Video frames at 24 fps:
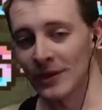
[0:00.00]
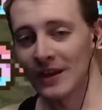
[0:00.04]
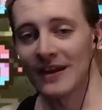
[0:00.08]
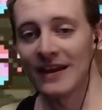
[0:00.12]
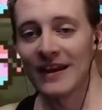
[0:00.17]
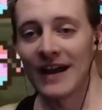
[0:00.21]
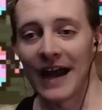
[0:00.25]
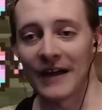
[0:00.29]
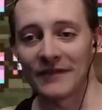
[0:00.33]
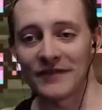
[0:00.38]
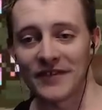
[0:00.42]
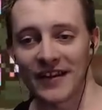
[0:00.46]

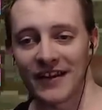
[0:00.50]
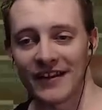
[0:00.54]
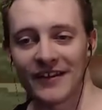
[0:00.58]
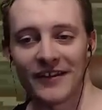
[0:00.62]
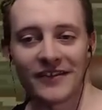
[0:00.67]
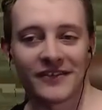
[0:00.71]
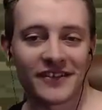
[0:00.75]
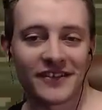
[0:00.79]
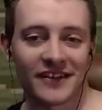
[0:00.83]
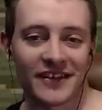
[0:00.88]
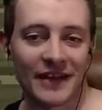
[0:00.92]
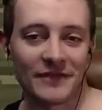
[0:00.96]
I'm telling you not to.
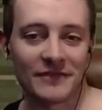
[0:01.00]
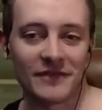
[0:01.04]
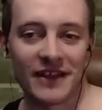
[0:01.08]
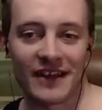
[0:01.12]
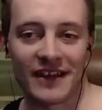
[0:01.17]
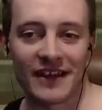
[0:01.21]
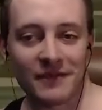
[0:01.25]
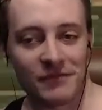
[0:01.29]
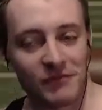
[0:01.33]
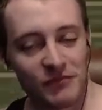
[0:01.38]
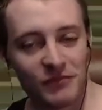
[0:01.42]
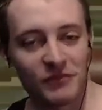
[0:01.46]
I'm like,
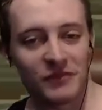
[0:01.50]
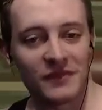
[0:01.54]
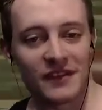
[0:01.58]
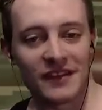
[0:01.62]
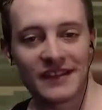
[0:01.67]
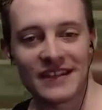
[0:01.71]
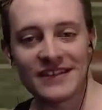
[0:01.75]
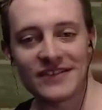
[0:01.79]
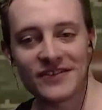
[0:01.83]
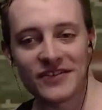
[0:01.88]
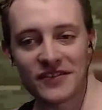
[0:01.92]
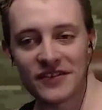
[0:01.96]

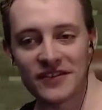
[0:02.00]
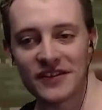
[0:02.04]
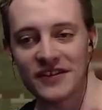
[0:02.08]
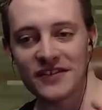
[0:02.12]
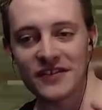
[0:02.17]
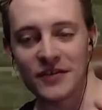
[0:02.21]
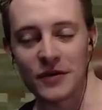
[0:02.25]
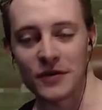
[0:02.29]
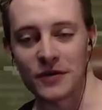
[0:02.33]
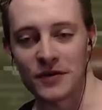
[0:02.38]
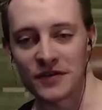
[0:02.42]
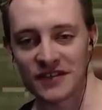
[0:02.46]
these
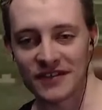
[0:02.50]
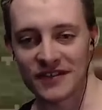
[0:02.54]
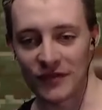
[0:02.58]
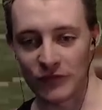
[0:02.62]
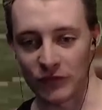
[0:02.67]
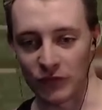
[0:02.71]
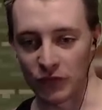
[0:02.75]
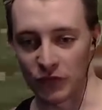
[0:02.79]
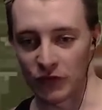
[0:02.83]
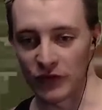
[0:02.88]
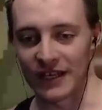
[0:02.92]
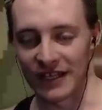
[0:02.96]
courses are
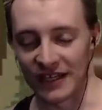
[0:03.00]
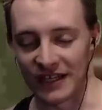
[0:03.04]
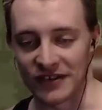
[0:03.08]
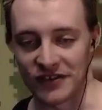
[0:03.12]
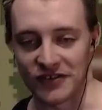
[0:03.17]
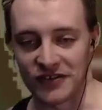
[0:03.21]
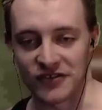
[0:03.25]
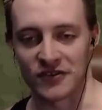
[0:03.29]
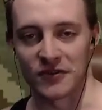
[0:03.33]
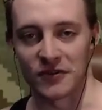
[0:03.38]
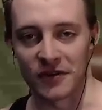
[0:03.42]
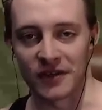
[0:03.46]
really
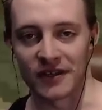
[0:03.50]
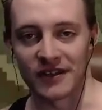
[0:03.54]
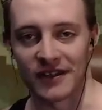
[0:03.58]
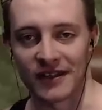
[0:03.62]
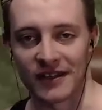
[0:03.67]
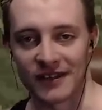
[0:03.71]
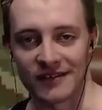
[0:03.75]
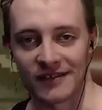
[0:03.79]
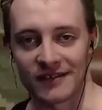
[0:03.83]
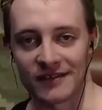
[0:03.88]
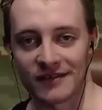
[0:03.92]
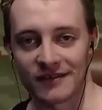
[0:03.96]
short in
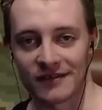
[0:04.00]
this.